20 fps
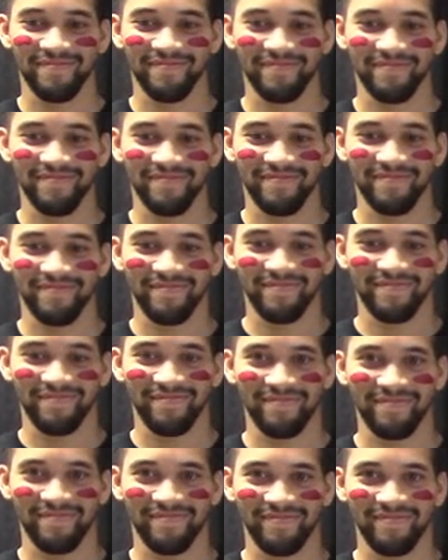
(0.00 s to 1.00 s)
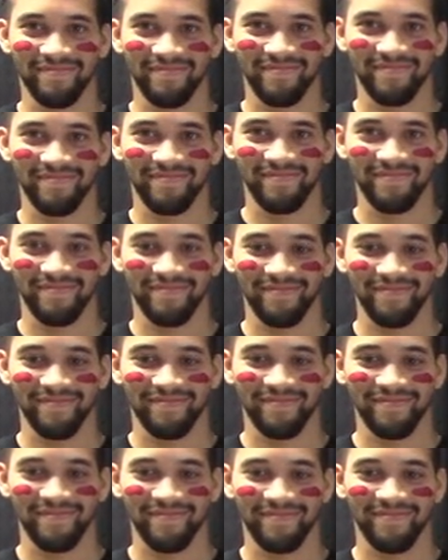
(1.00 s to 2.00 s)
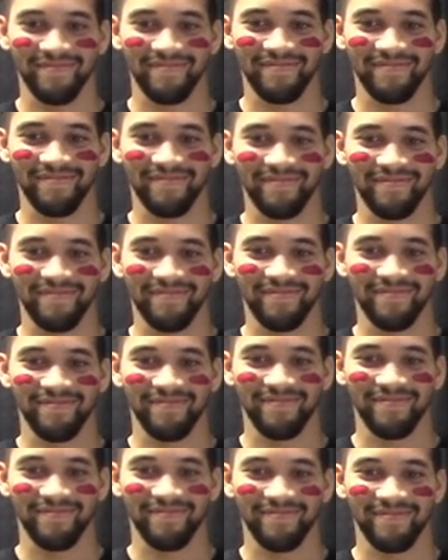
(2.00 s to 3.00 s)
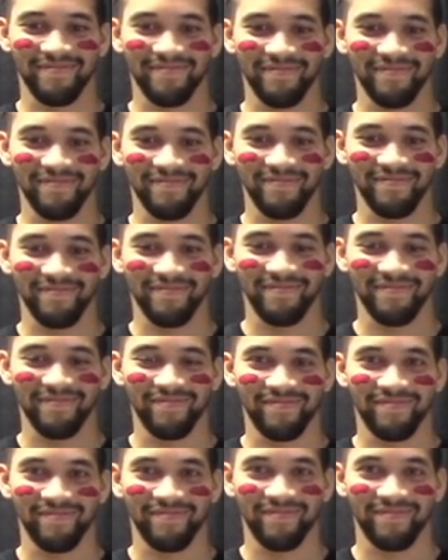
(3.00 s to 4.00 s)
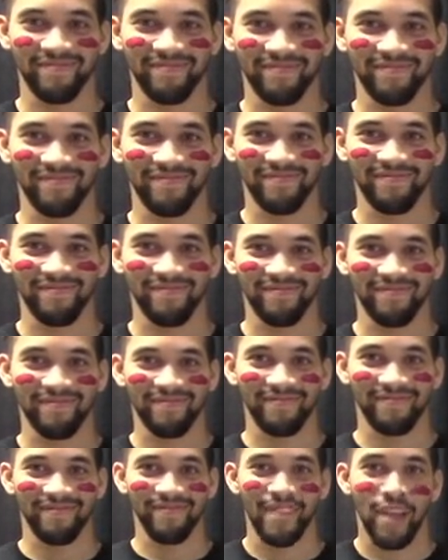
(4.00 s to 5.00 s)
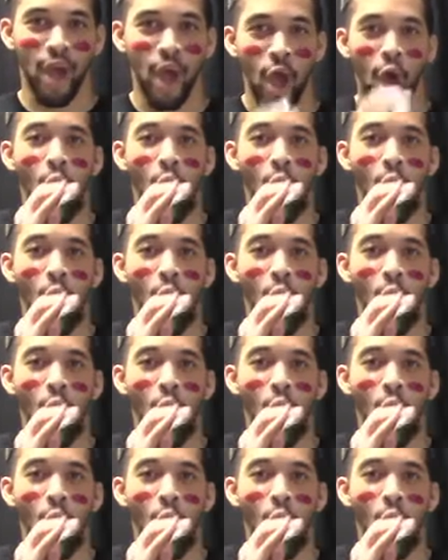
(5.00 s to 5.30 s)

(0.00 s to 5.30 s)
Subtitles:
The person shown says nothing.